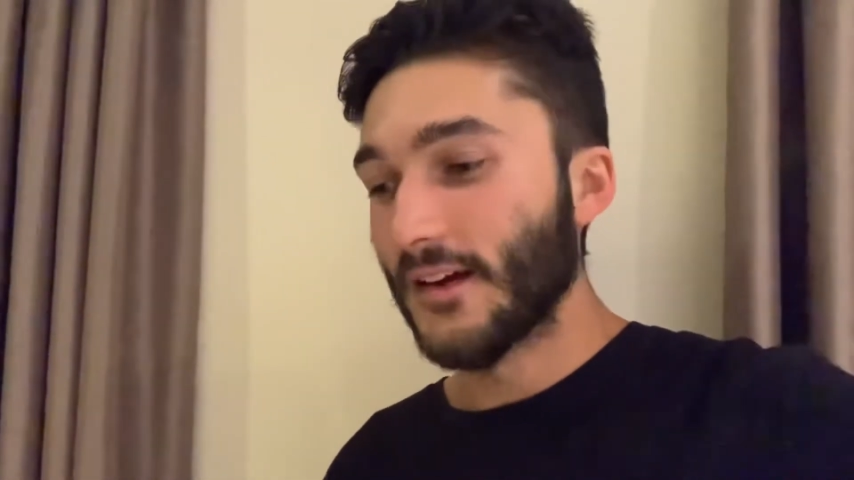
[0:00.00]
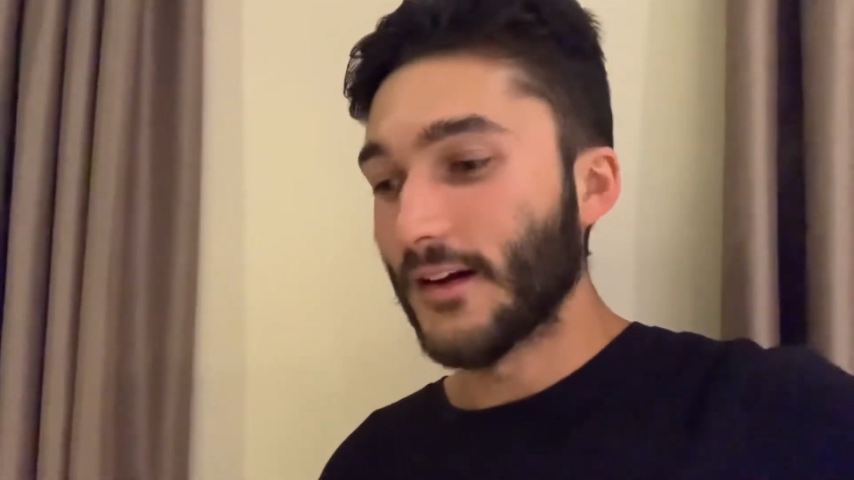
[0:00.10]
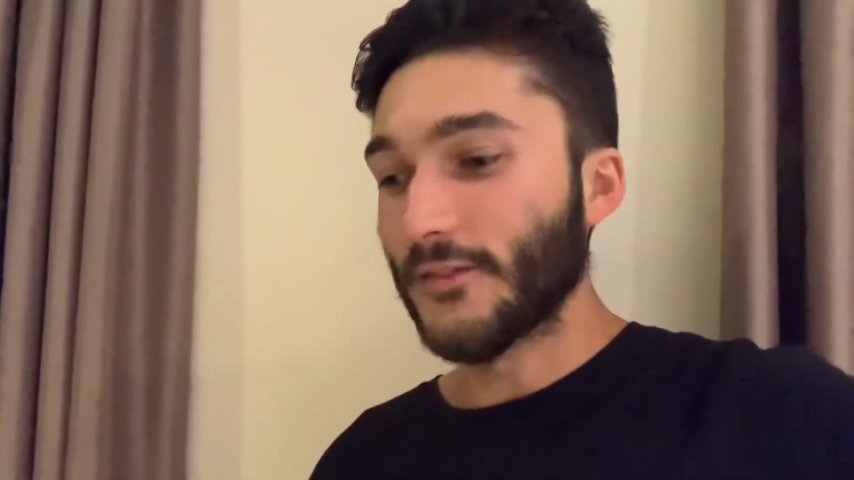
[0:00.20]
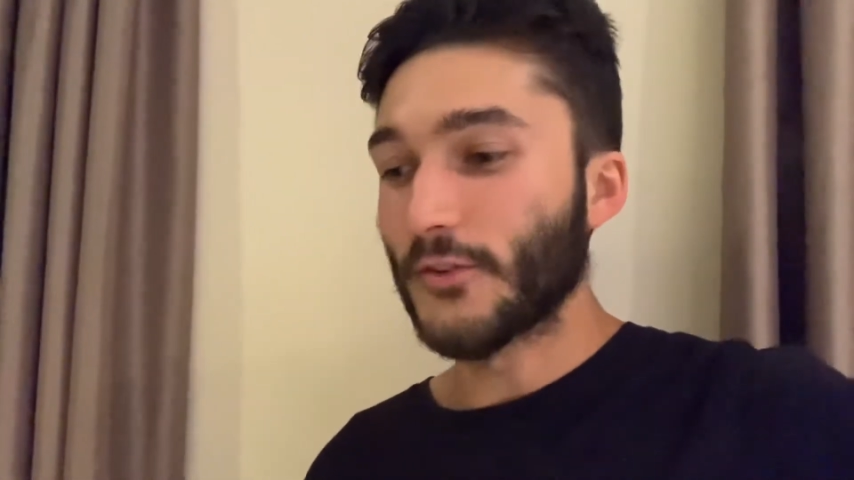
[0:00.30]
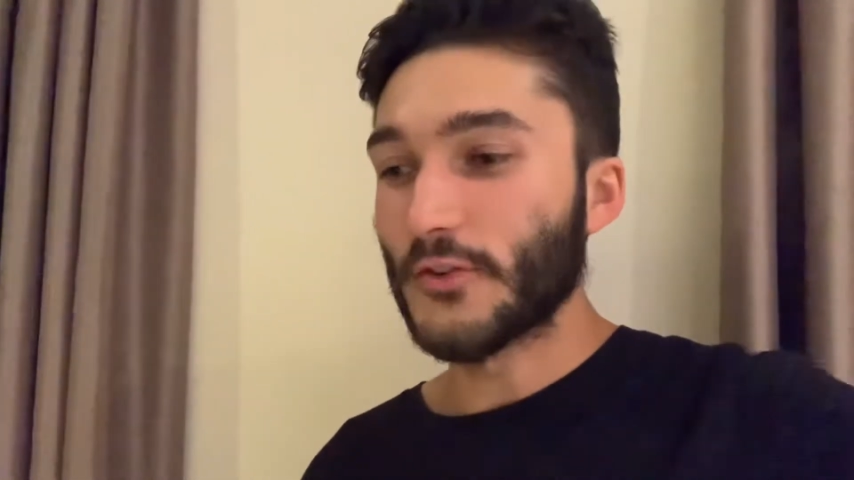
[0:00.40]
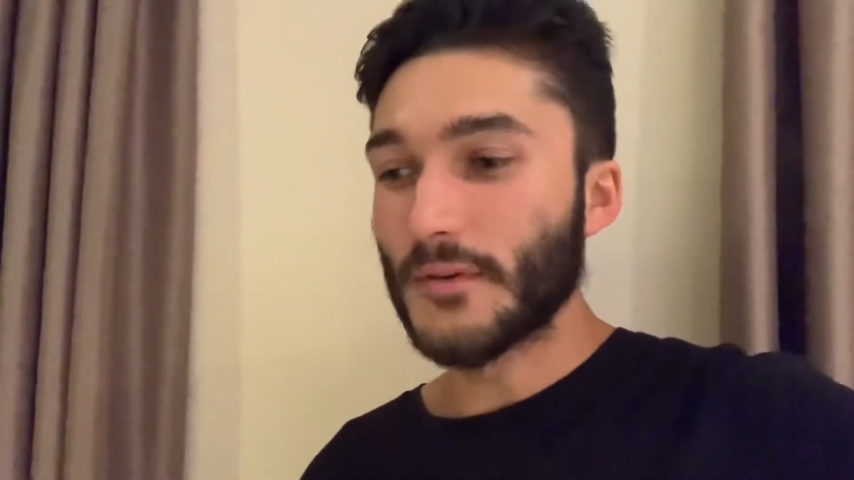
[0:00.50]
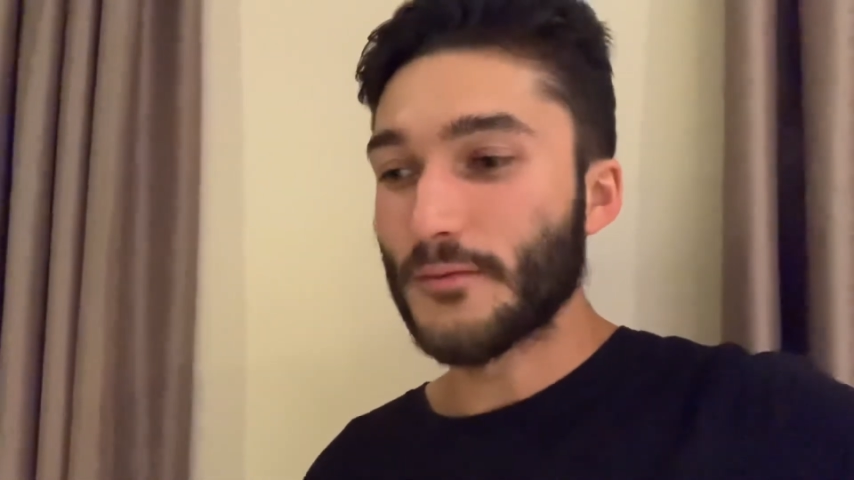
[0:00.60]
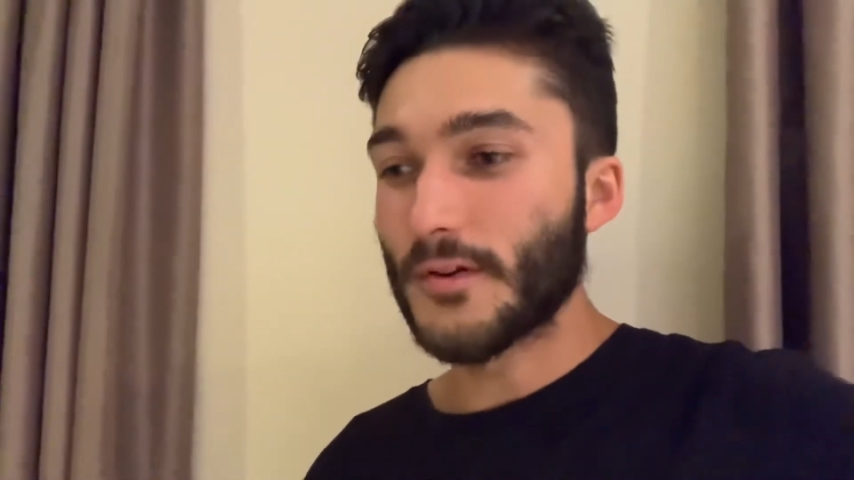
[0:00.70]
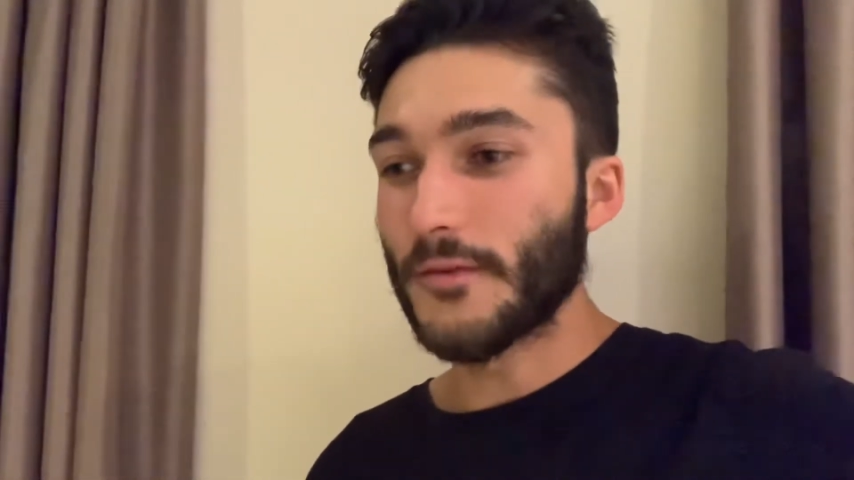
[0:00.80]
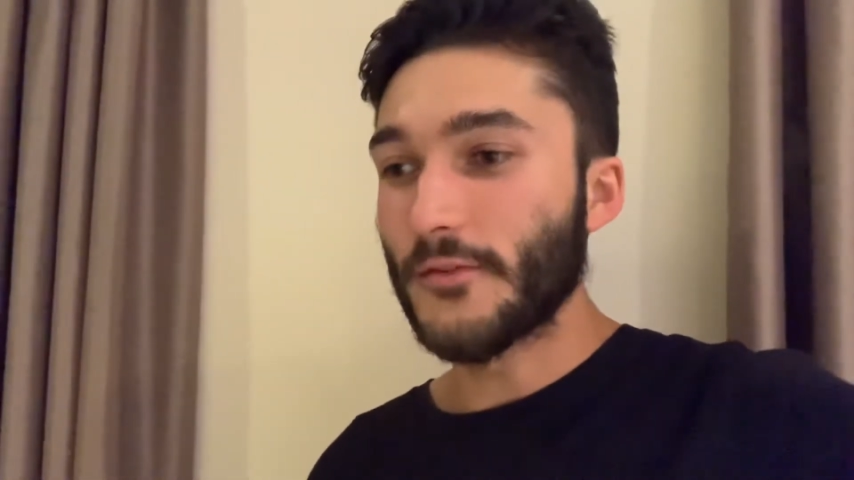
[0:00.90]
I've told you I'm in
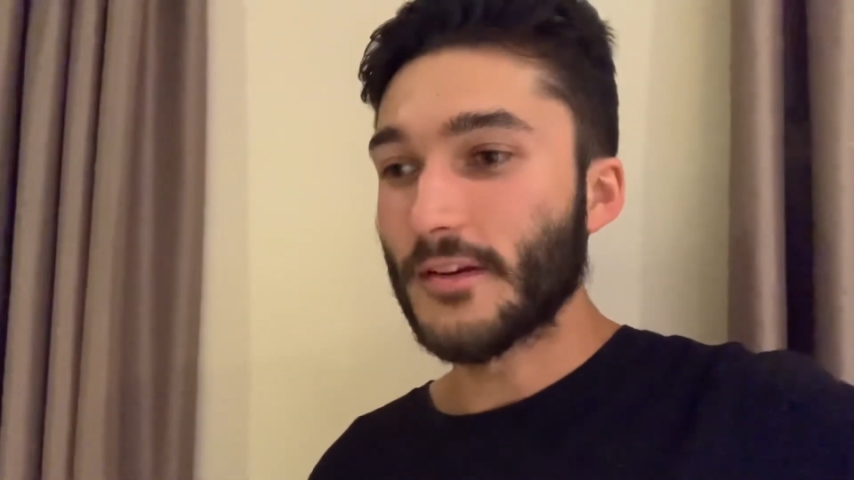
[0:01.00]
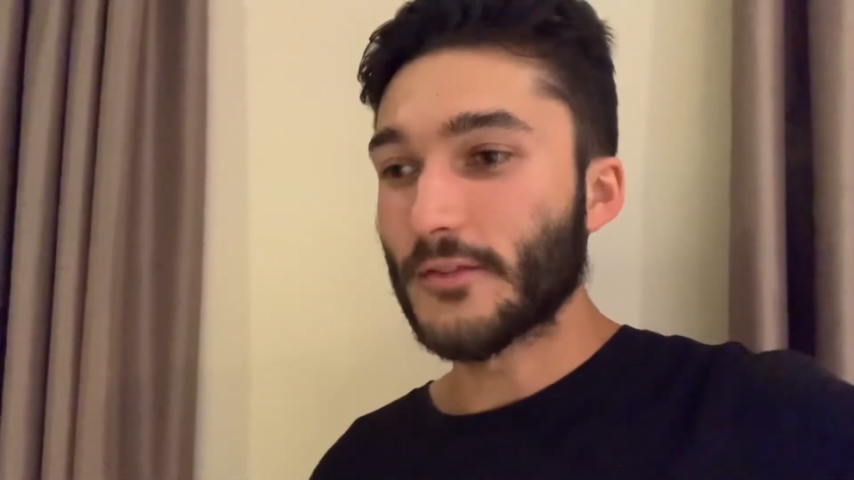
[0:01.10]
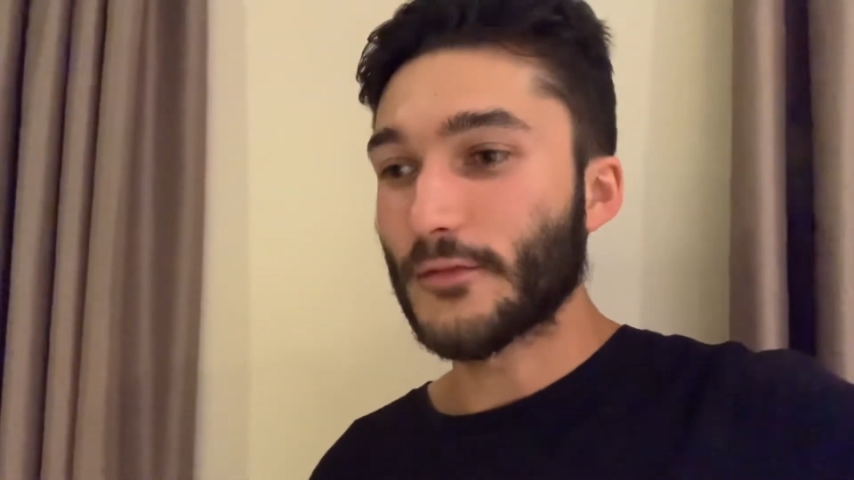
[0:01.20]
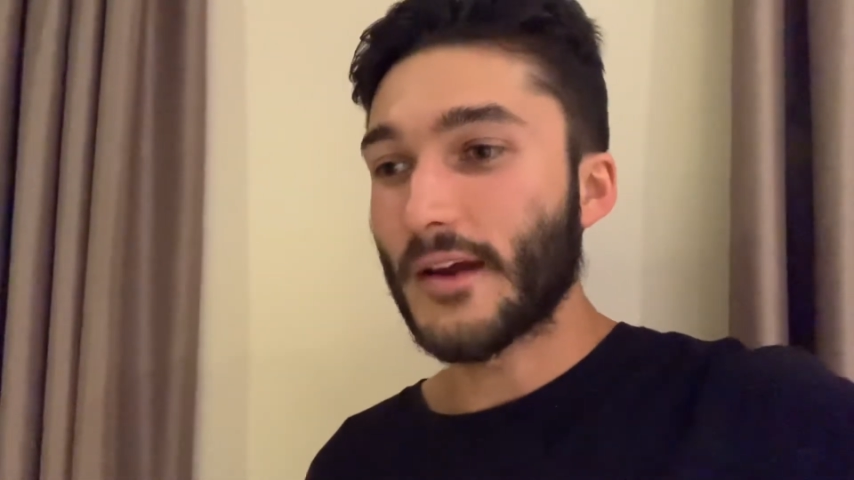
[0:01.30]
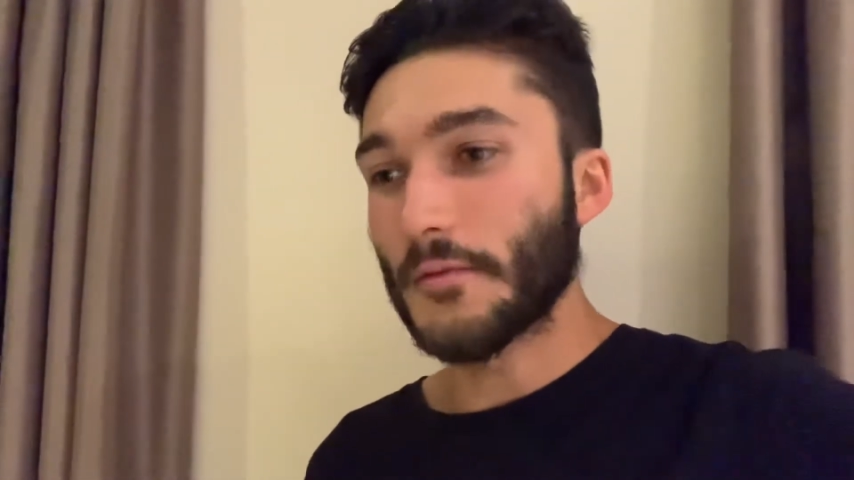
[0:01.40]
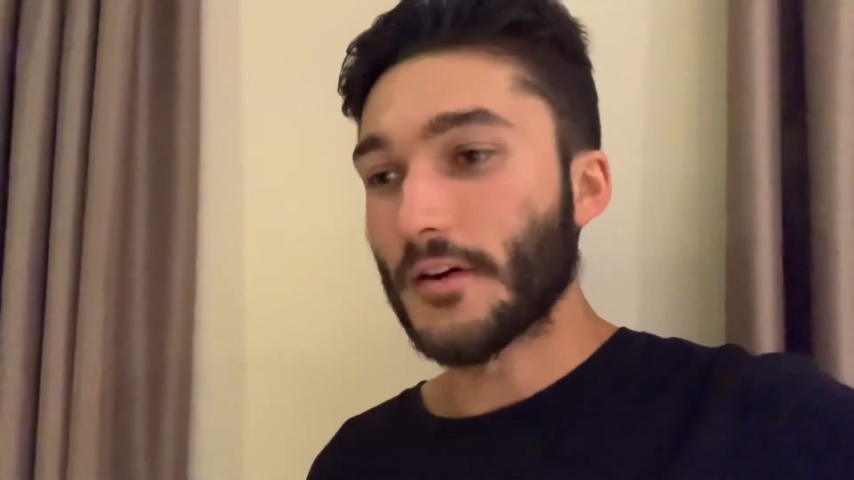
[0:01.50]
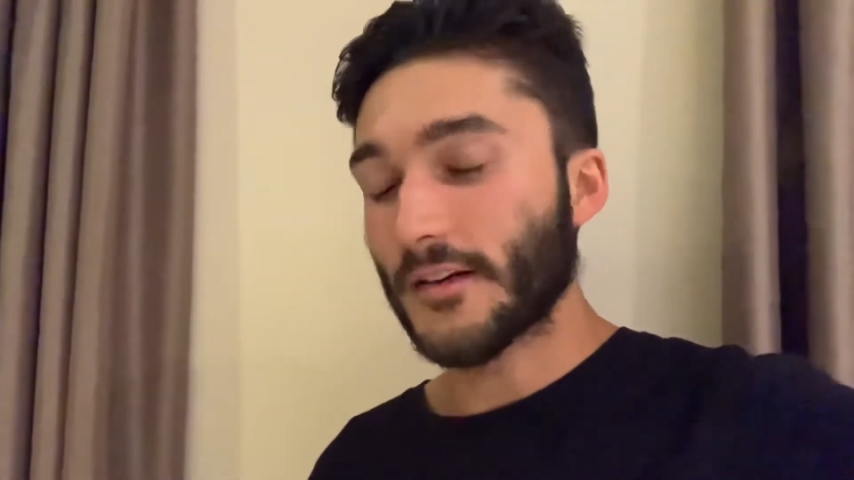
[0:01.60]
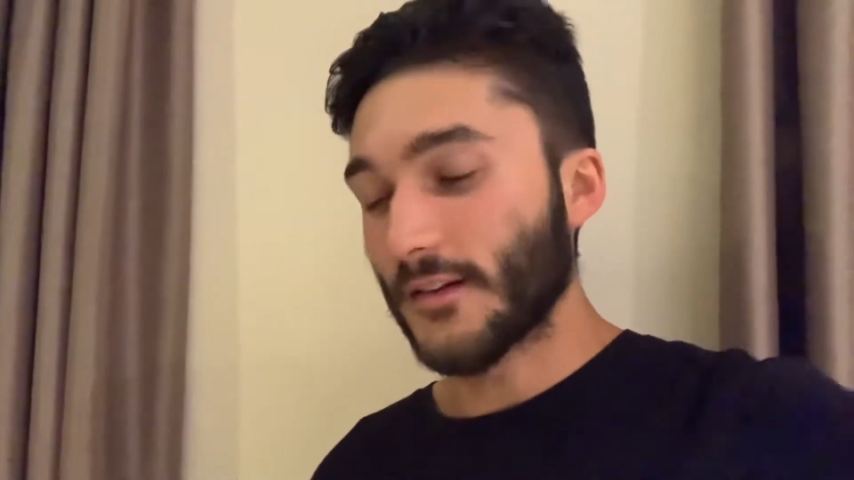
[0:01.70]
Premier Inn, sort of Haymarket,